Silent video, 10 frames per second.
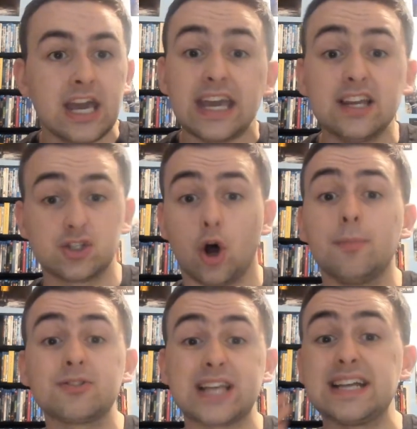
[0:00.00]
It is
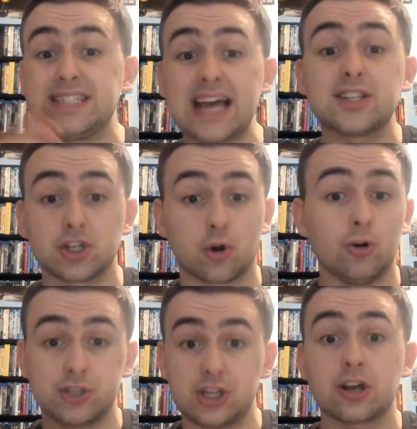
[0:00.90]
almost
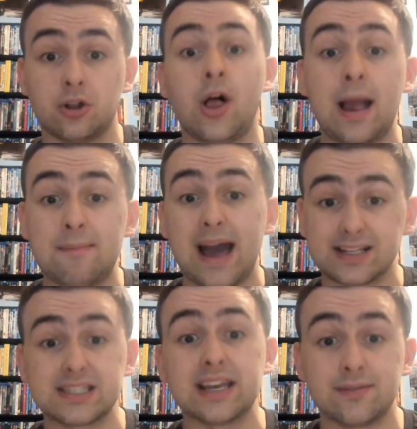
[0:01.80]
identical to the
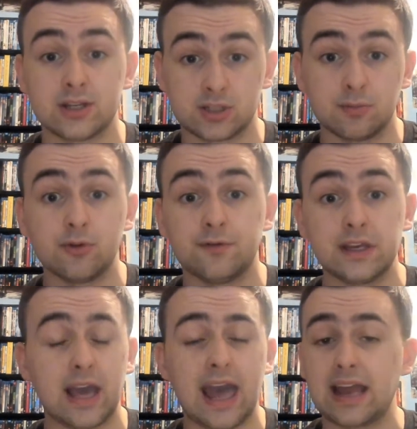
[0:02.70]
climax in this
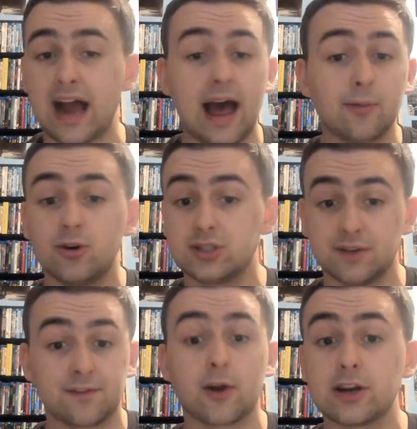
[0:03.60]
movie, and I was
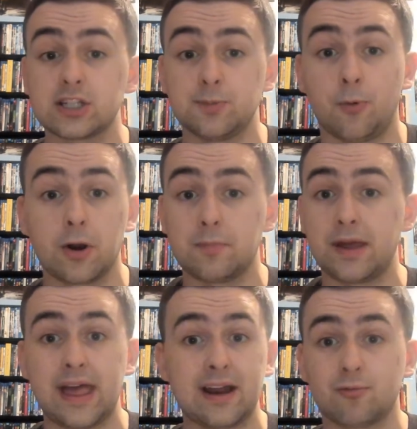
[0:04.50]
very disappointed by that.